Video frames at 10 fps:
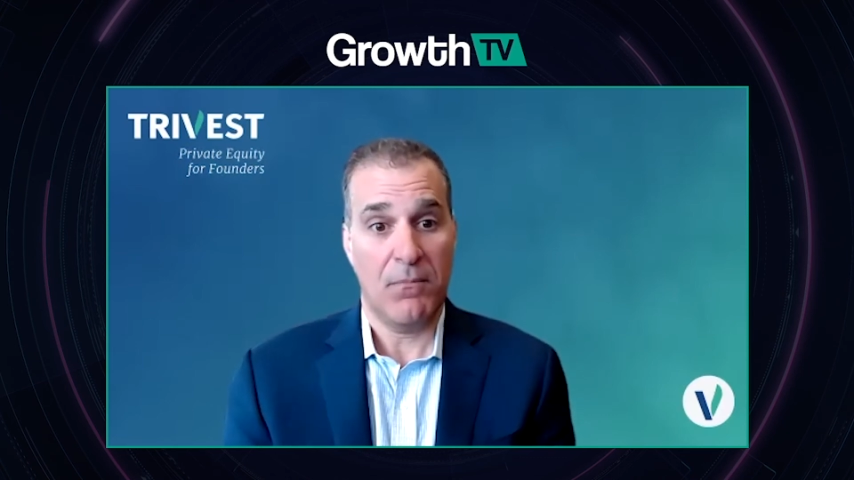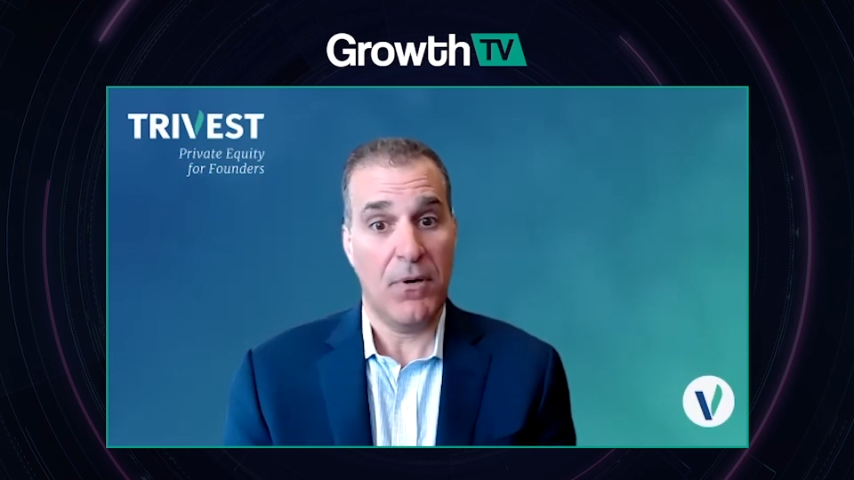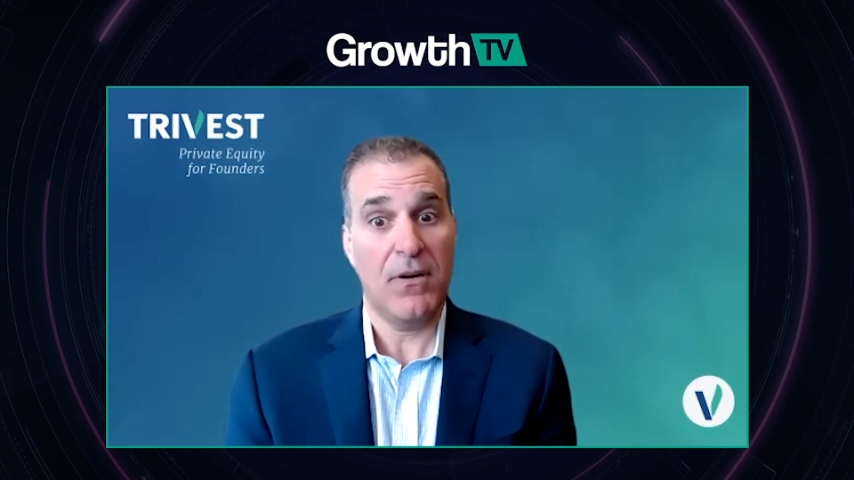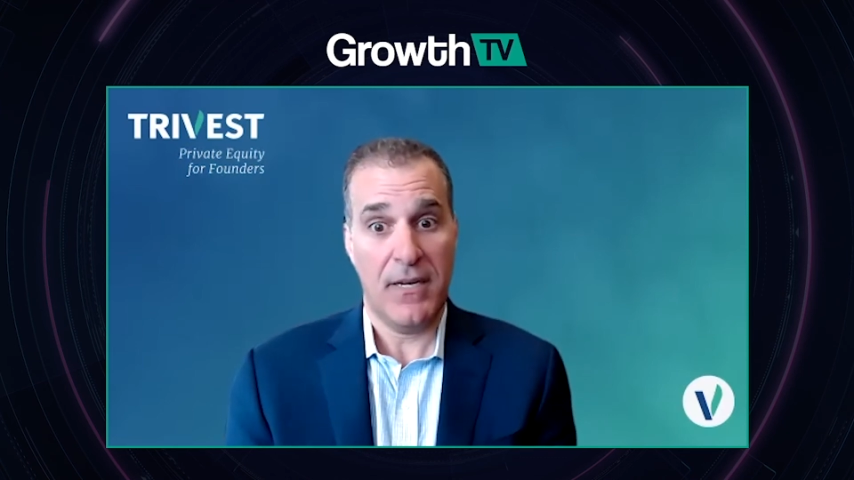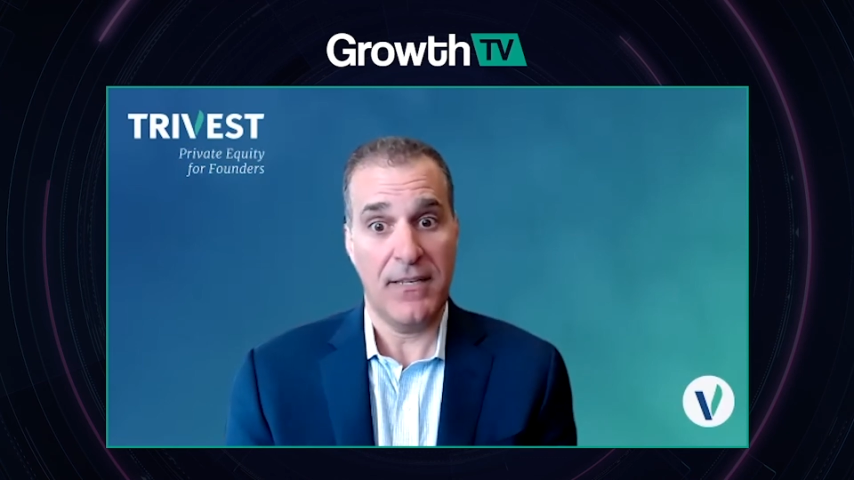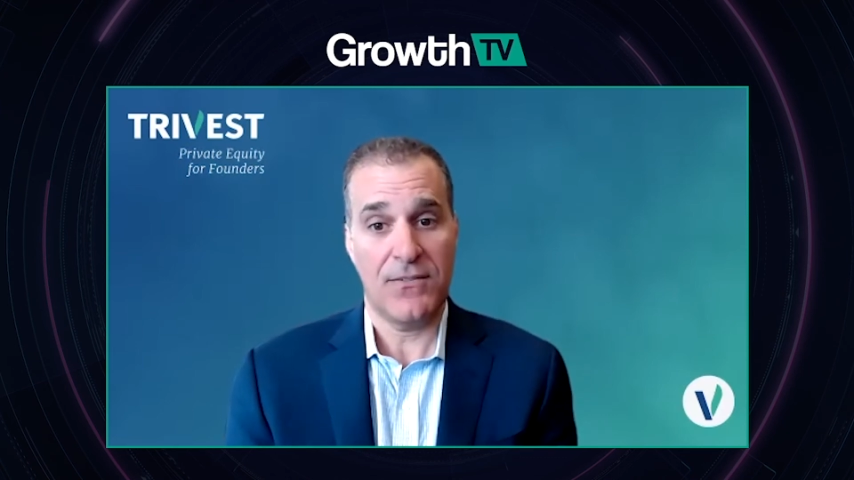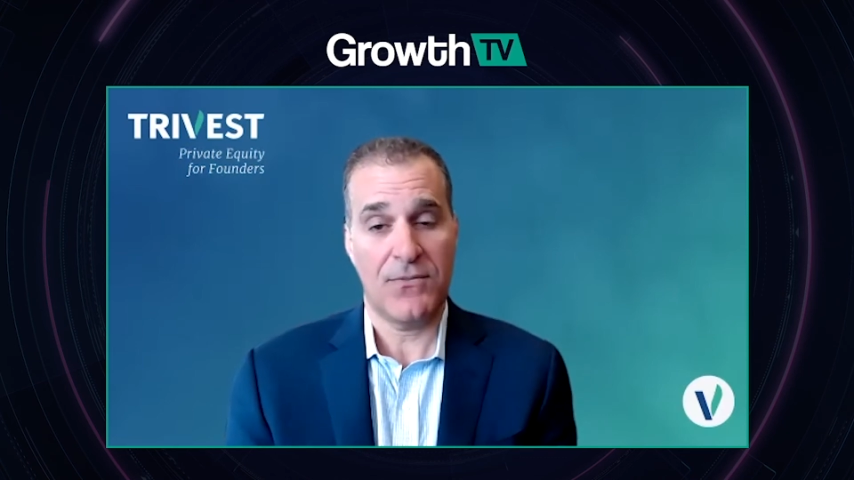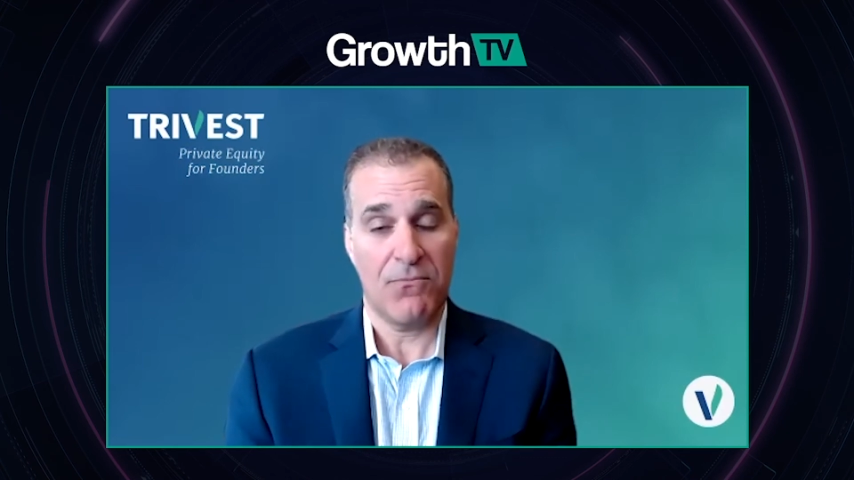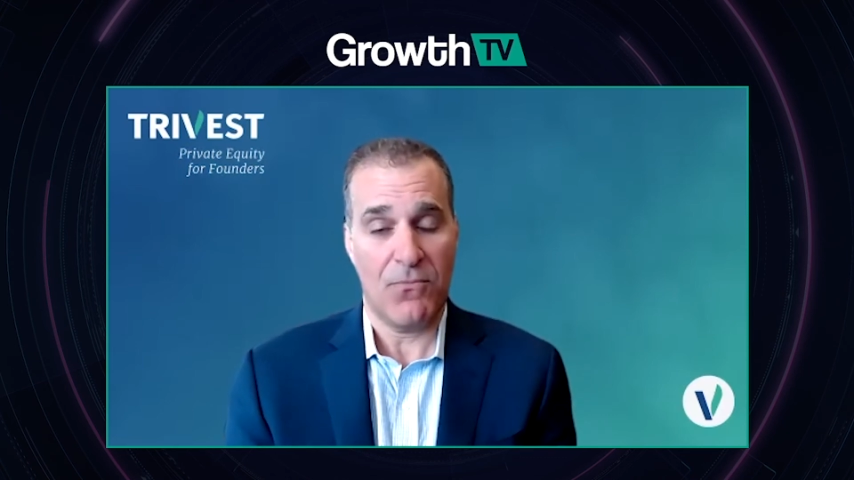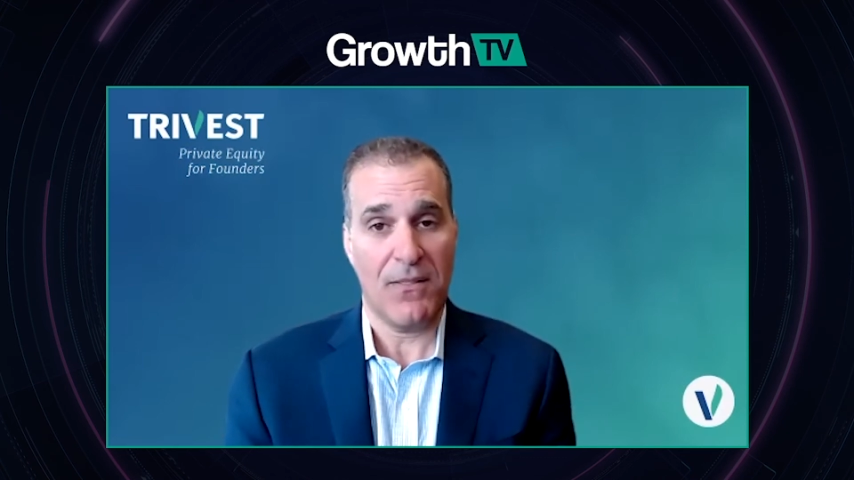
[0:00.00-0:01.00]
but it
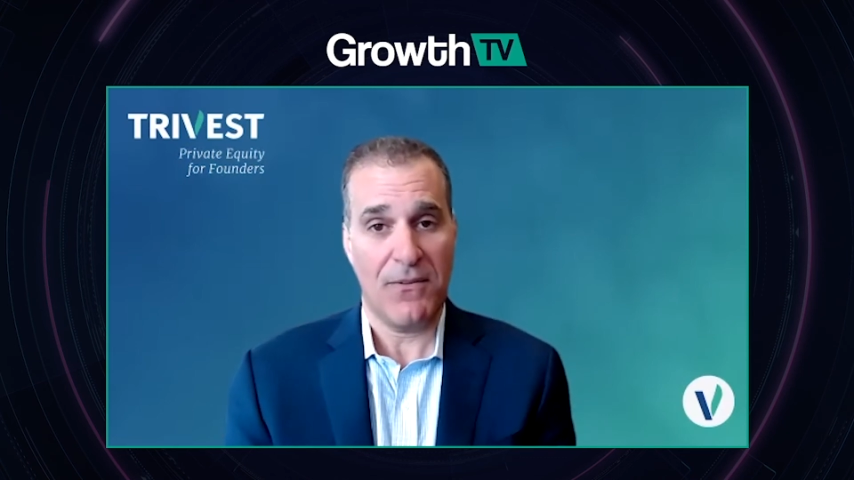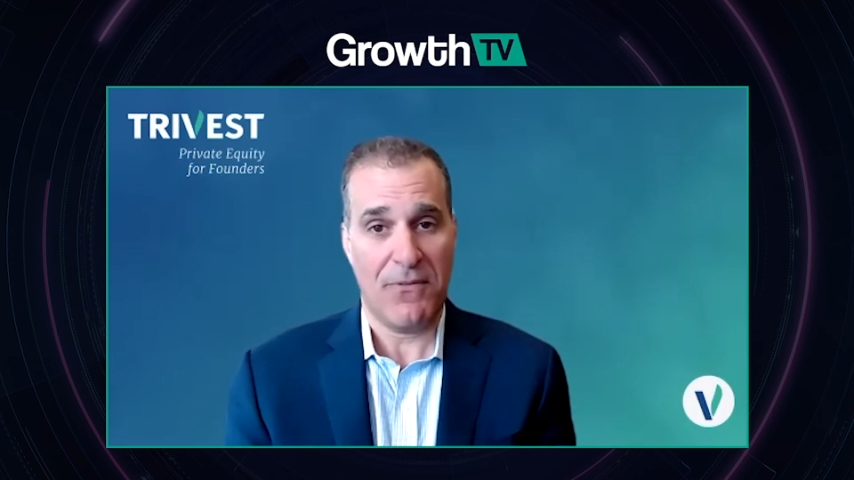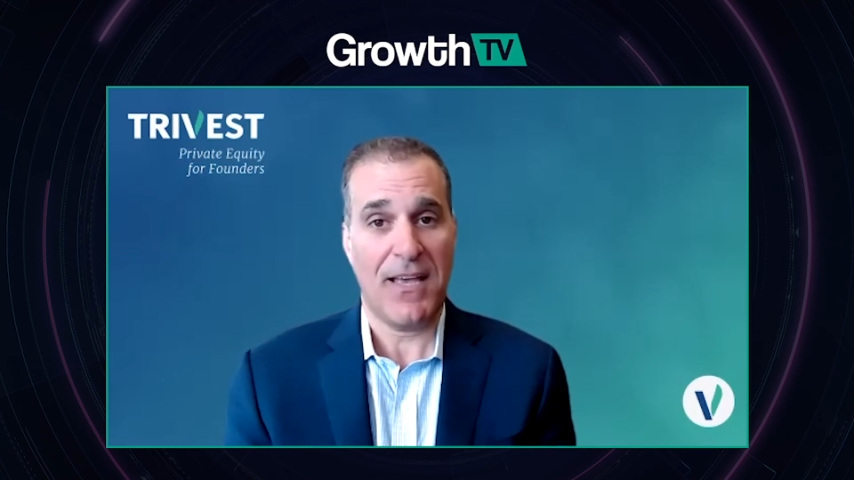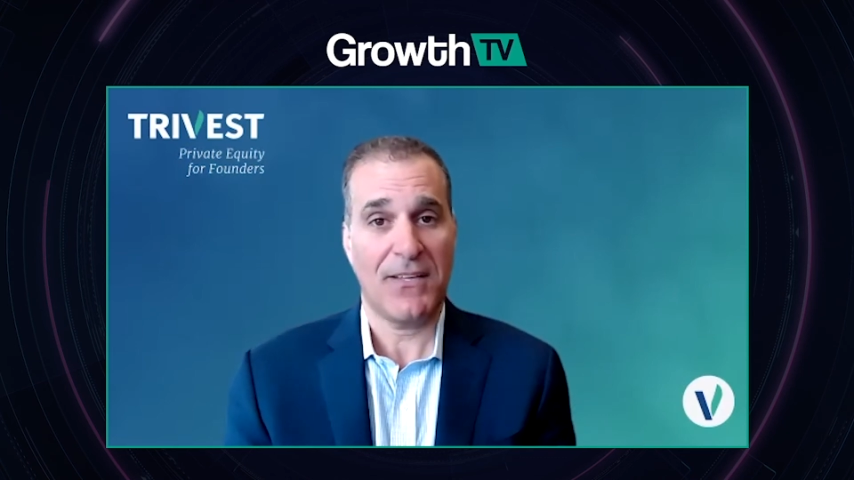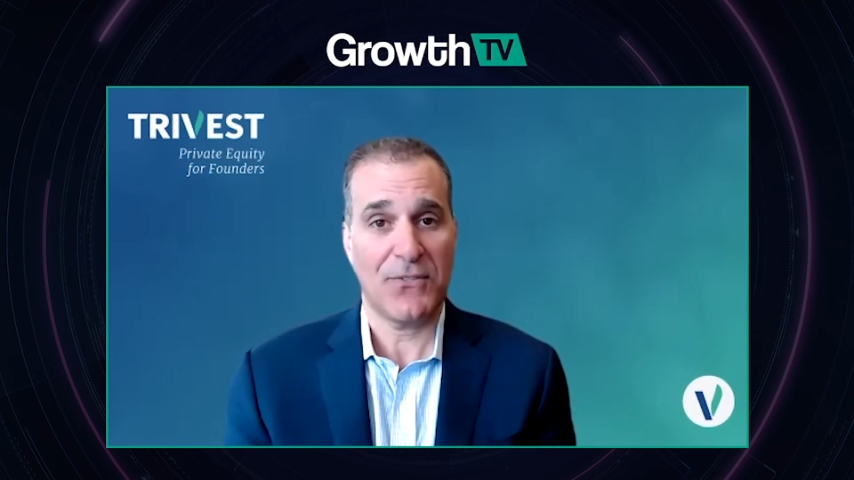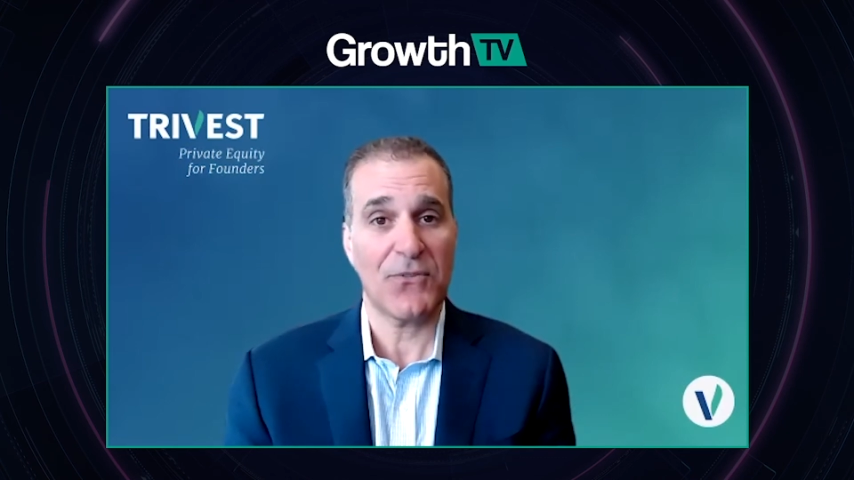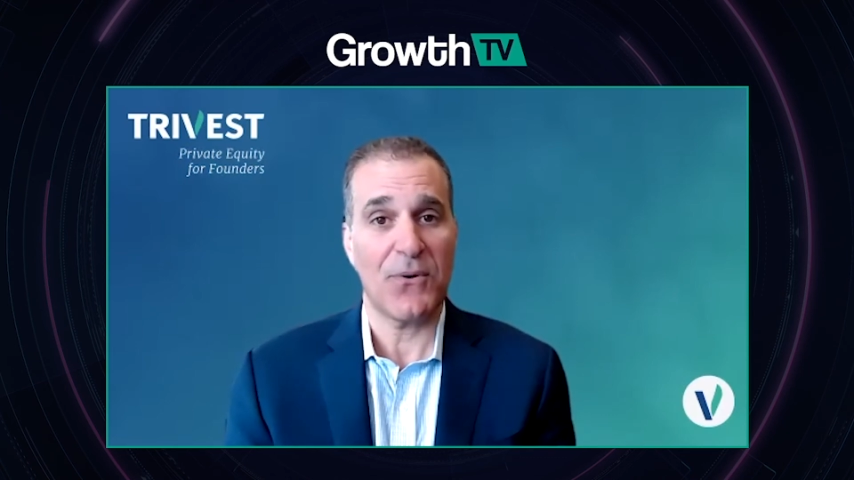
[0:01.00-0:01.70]
is one of the fastest